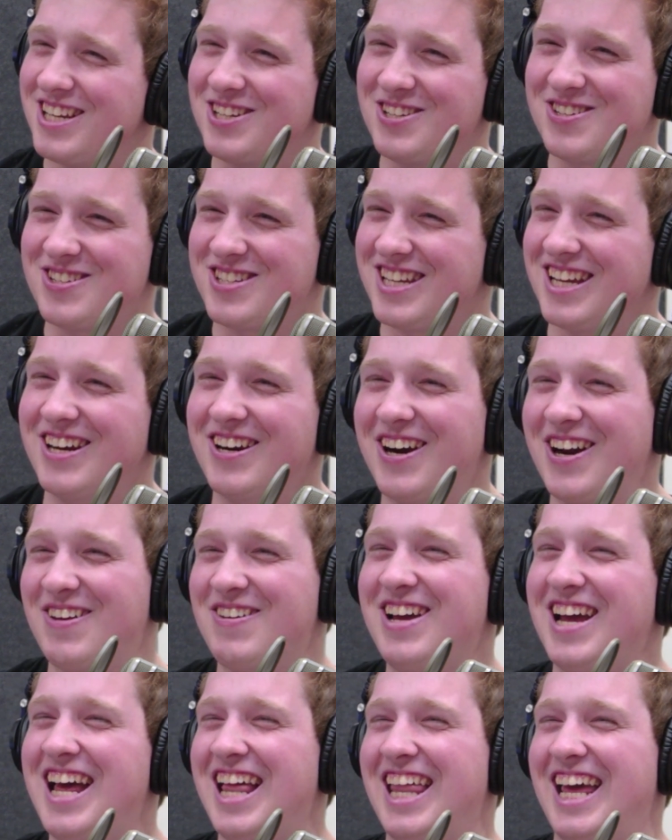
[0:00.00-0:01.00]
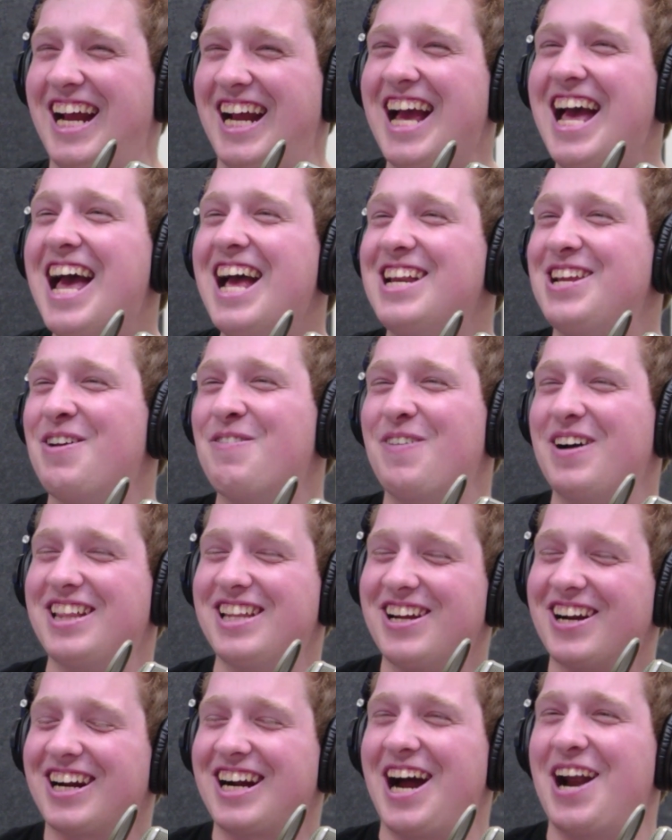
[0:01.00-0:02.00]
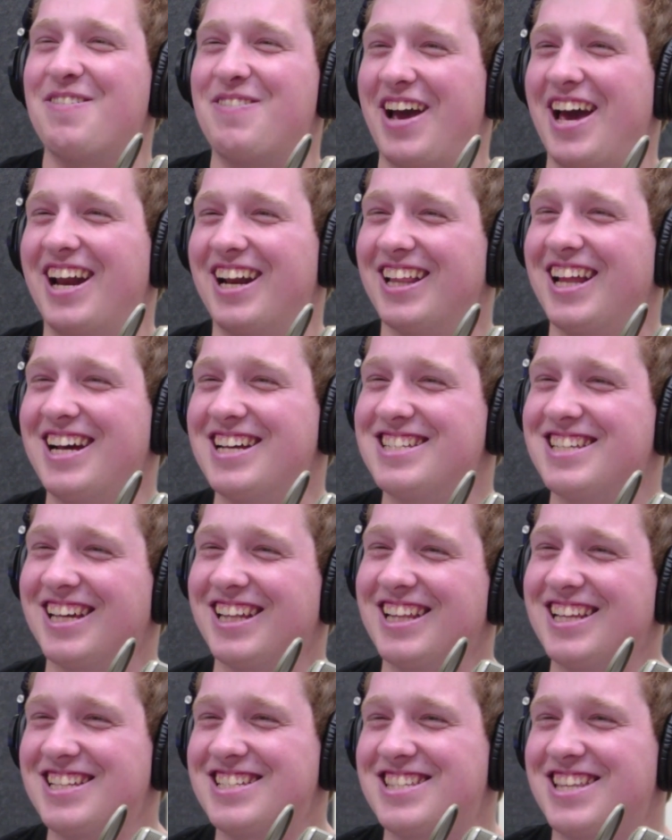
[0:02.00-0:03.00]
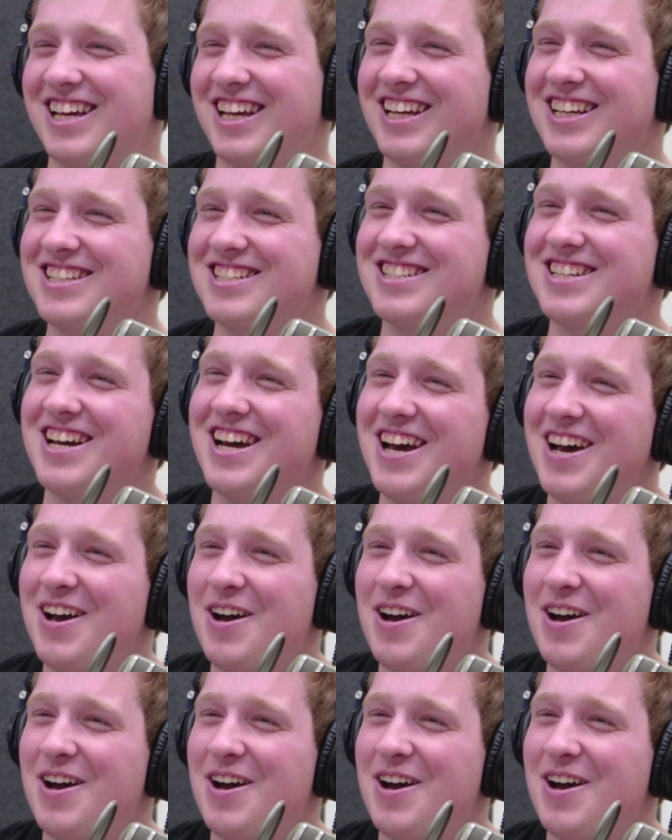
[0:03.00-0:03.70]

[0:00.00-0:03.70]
Did you know what I mean? Like, do you find that you're kind of analyzing these things